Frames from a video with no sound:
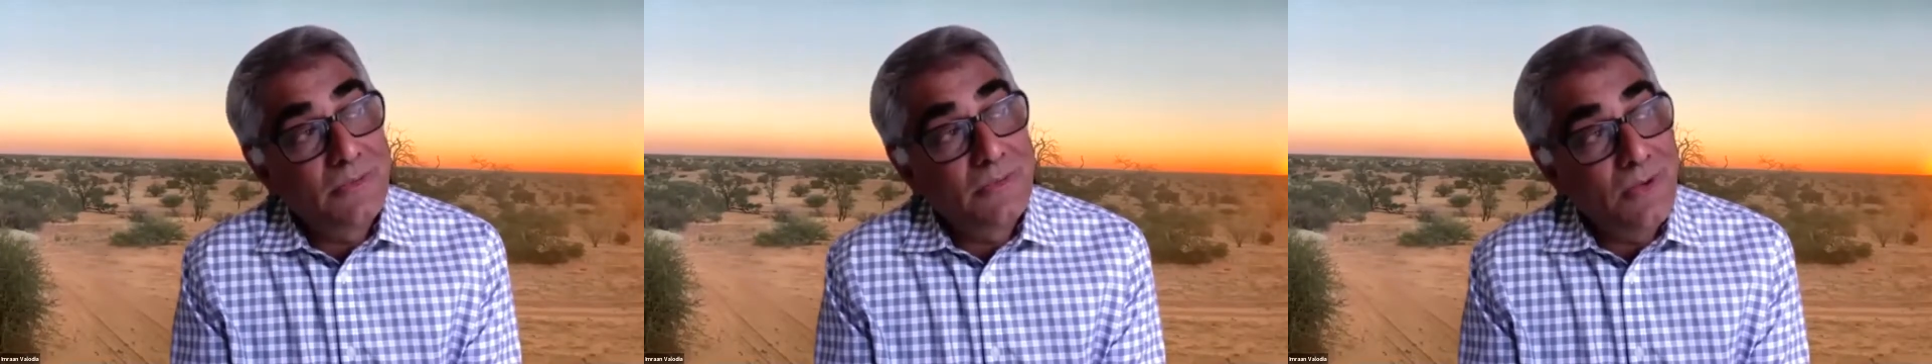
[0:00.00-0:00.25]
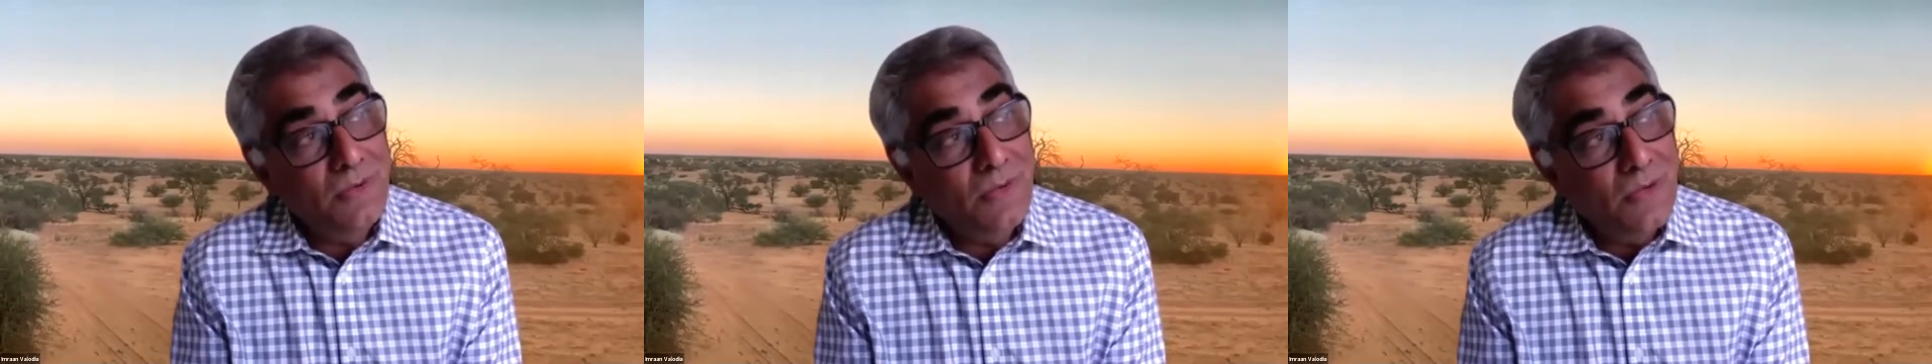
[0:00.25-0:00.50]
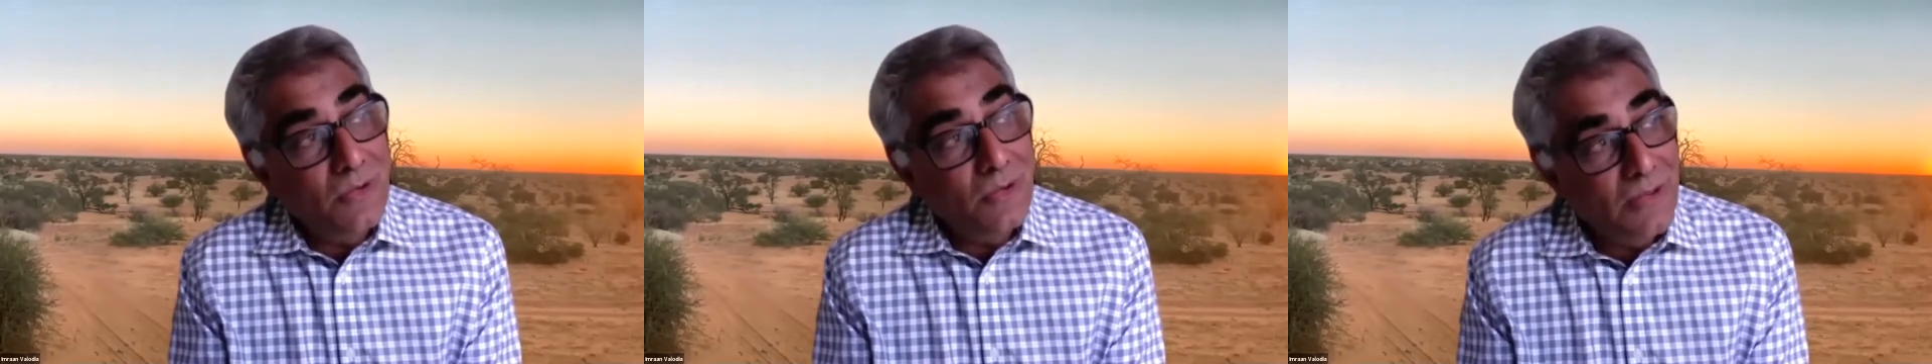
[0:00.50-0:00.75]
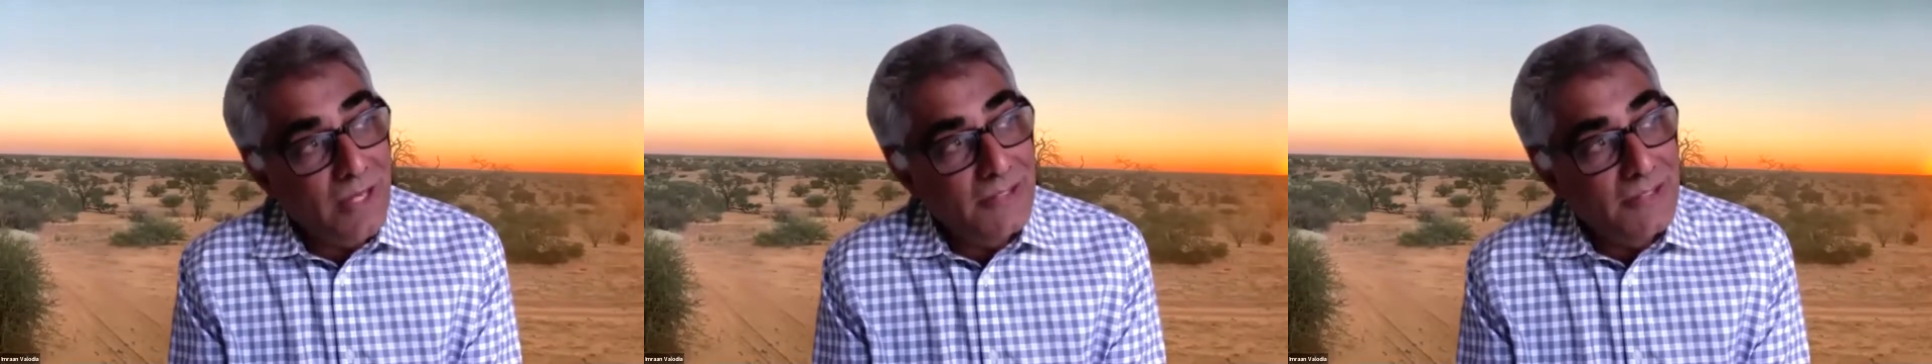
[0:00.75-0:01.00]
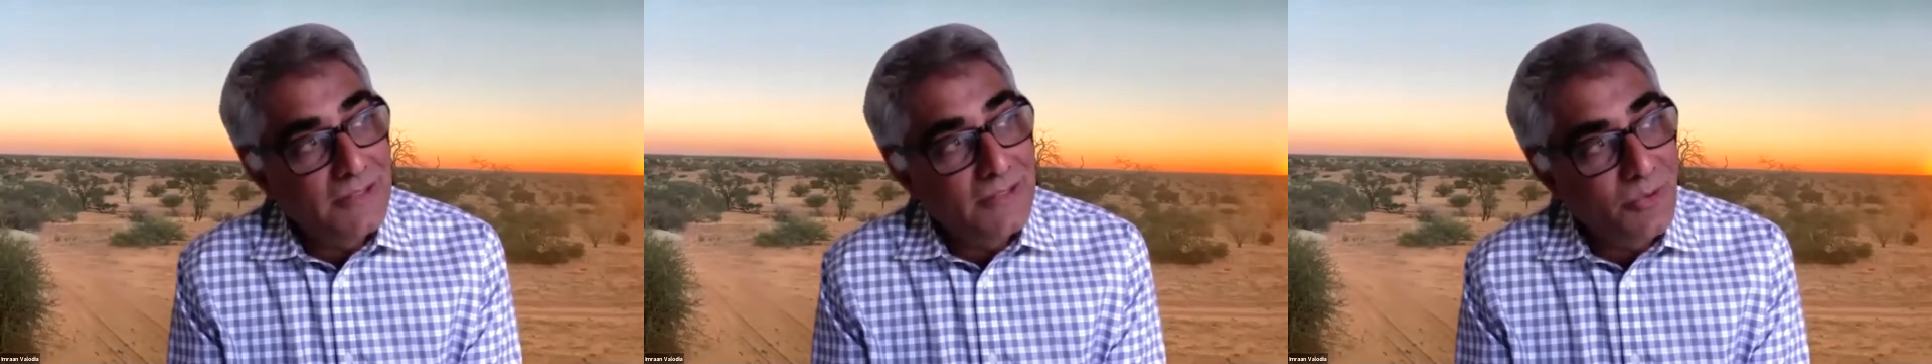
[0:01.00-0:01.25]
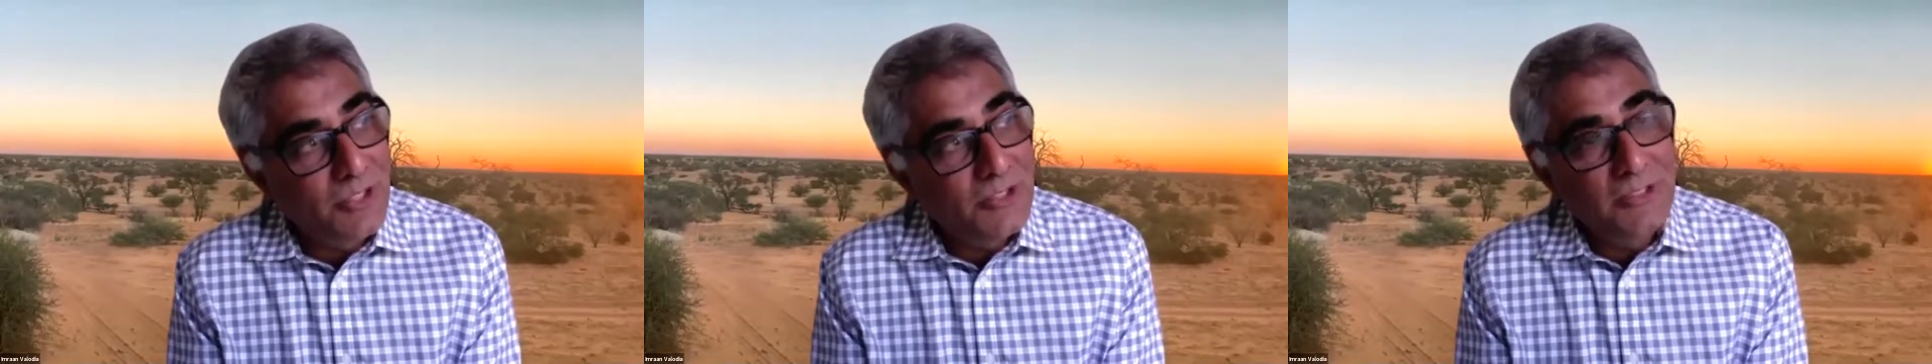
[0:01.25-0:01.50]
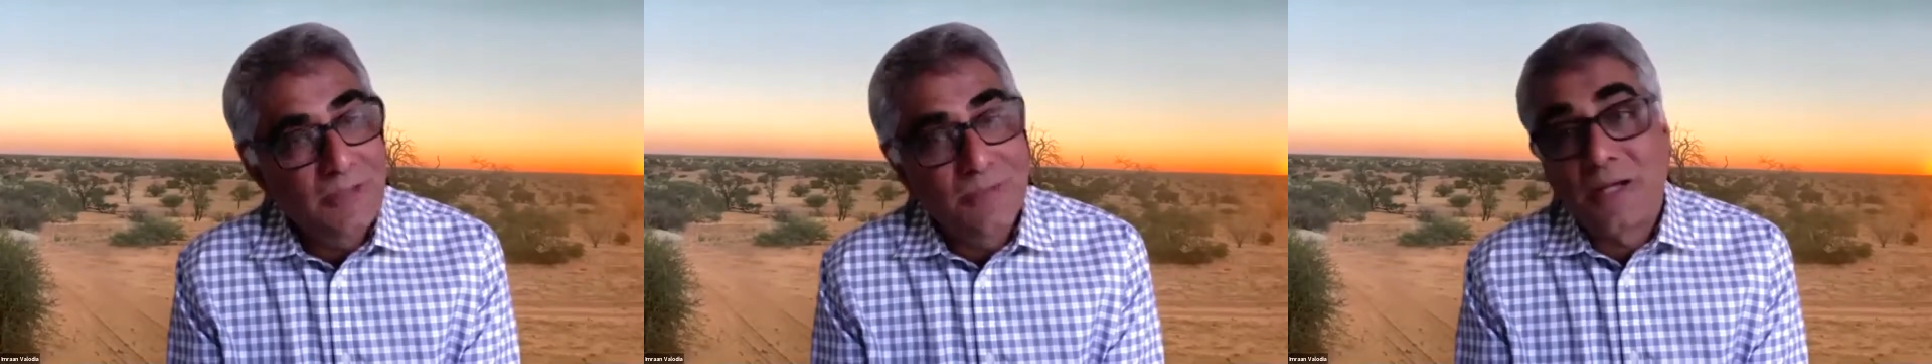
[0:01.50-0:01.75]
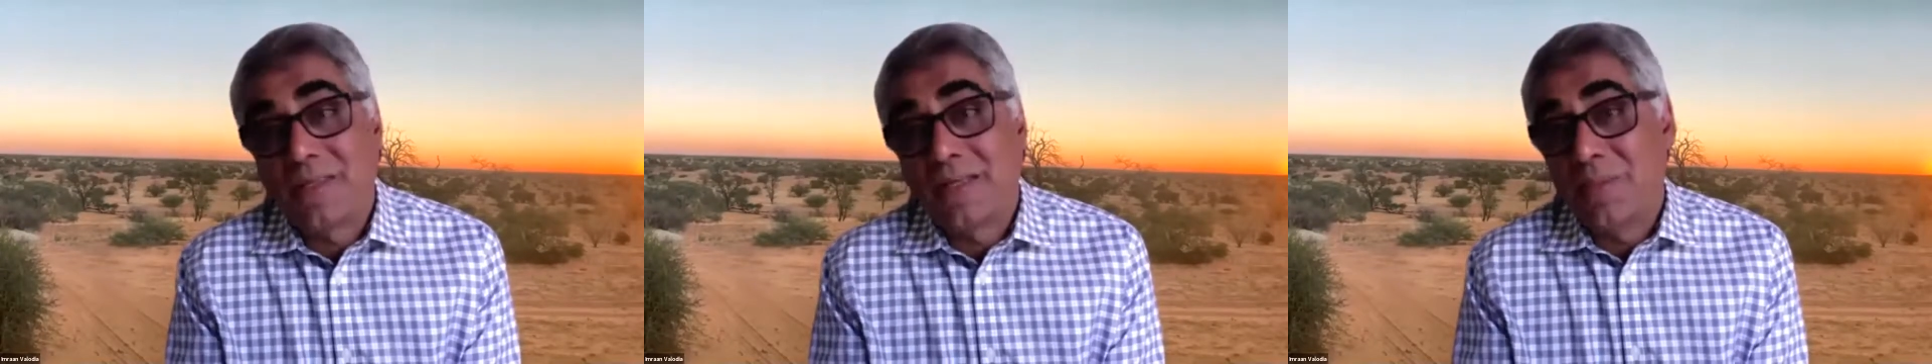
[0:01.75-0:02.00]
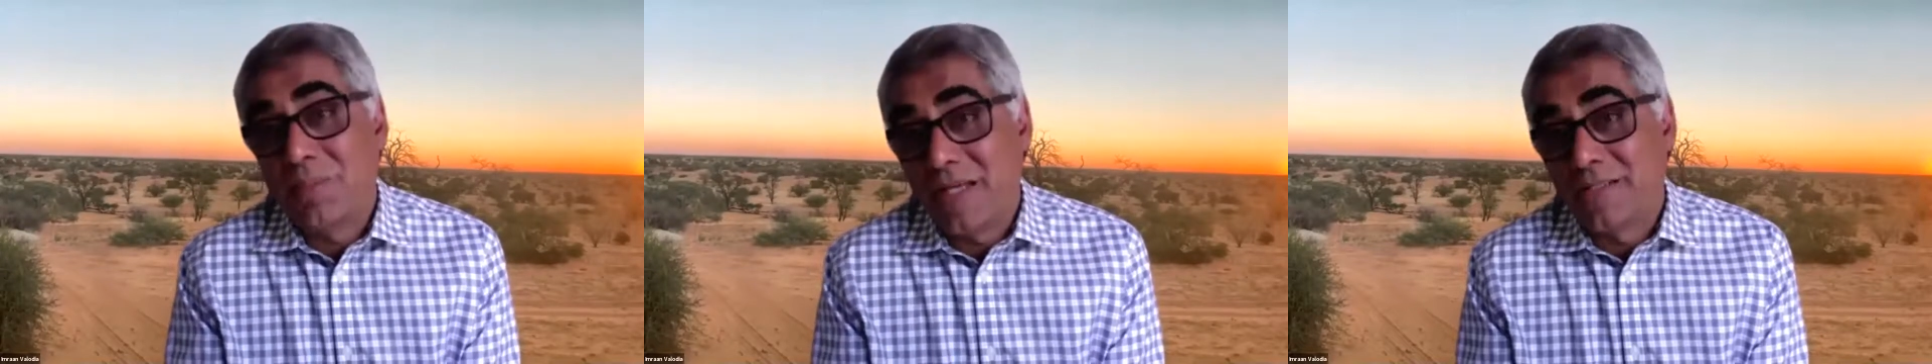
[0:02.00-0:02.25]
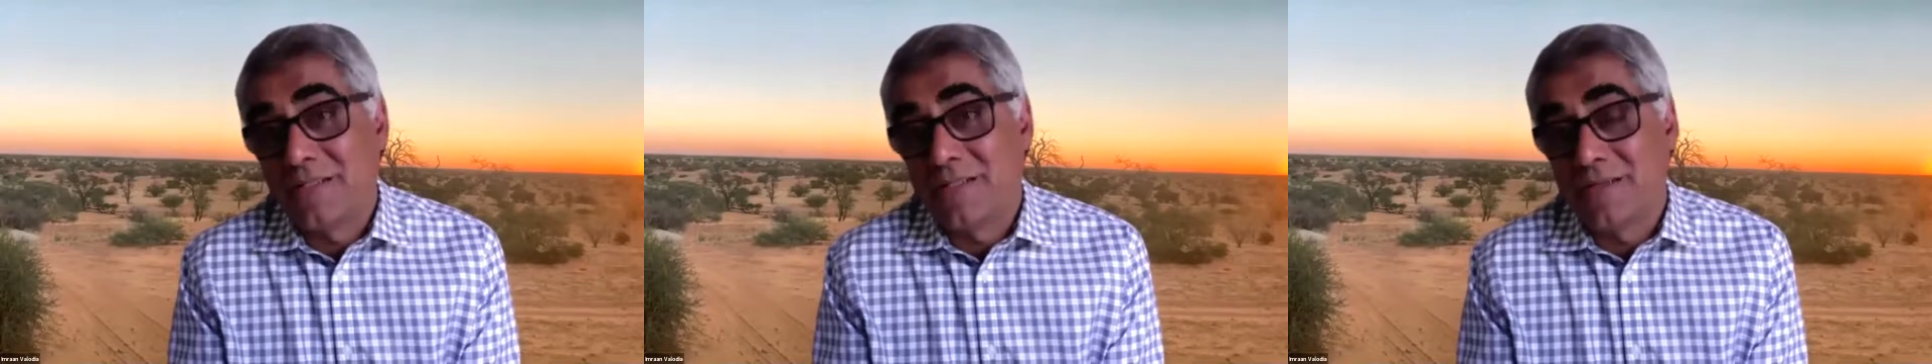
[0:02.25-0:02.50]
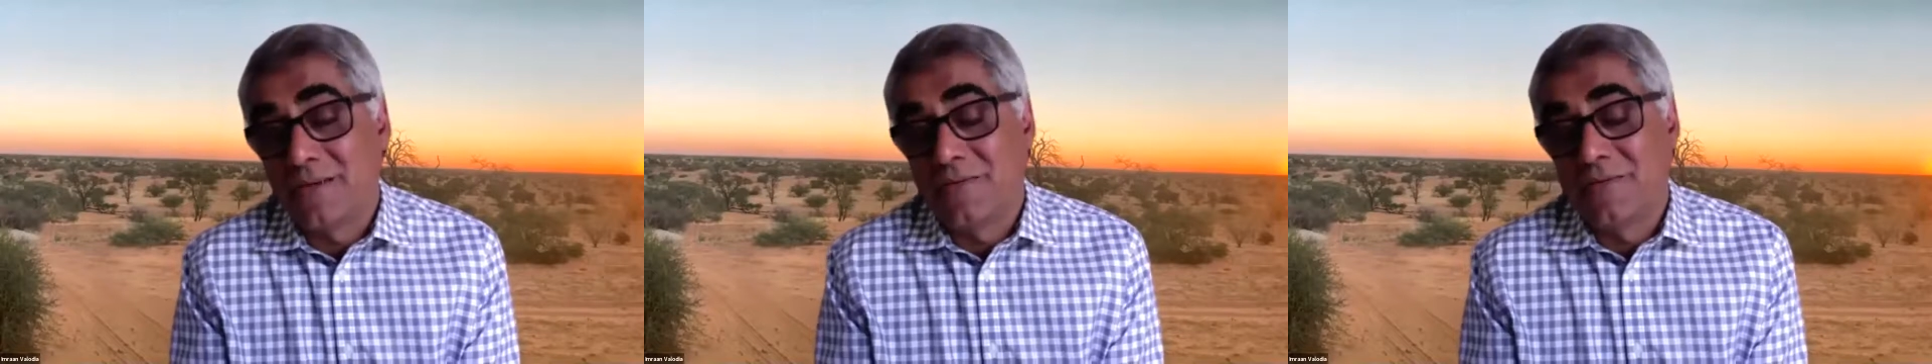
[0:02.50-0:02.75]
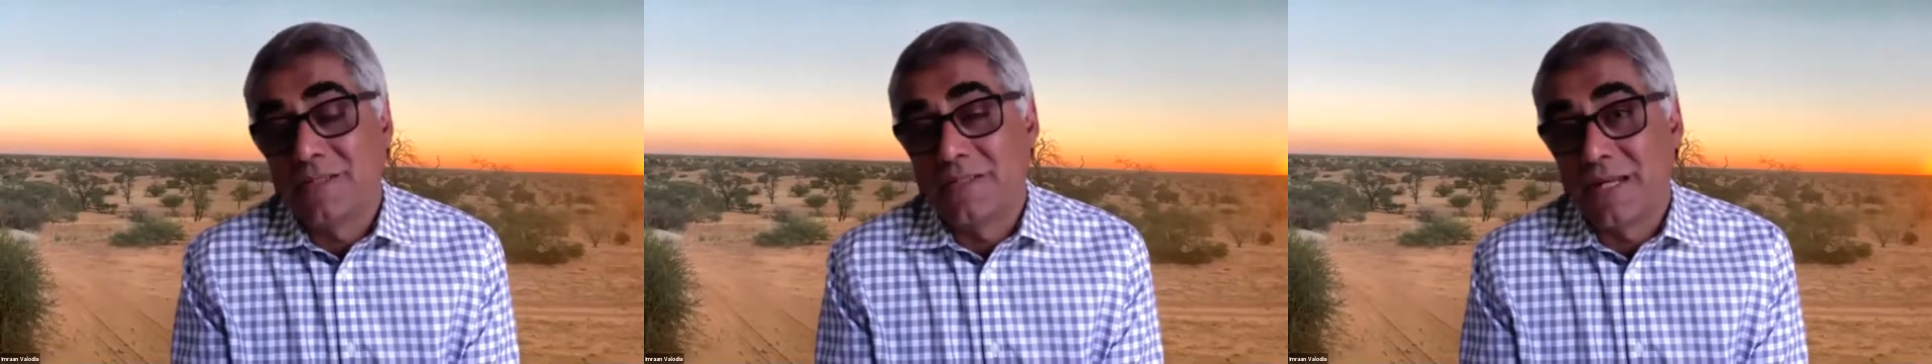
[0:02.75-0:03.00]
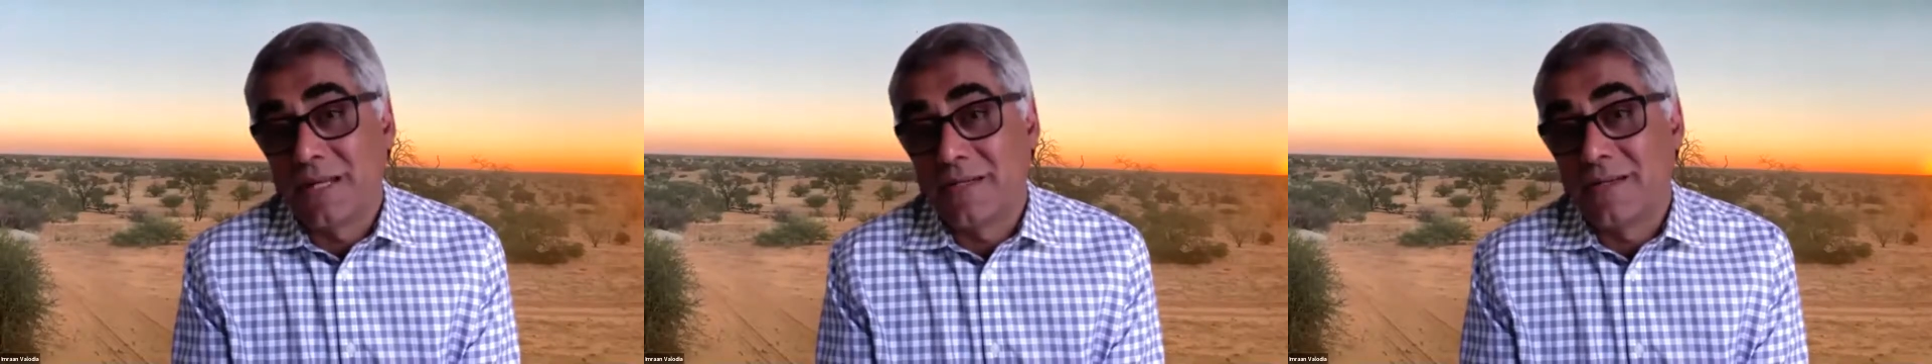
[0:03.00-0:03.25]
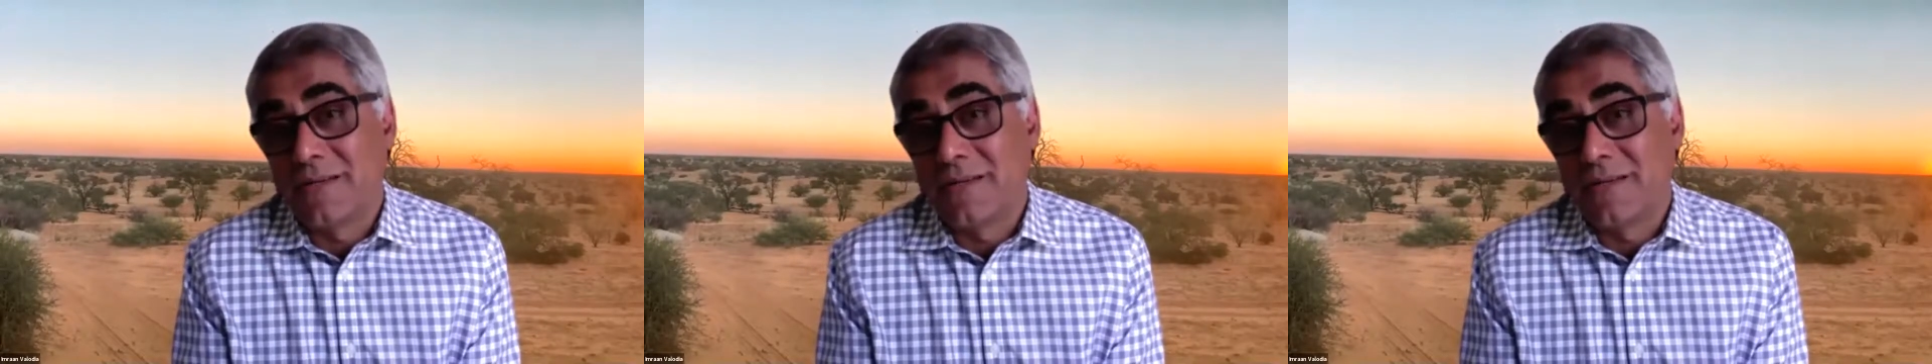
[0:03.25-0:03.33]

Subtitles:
got to ask the question about the capacity of the state.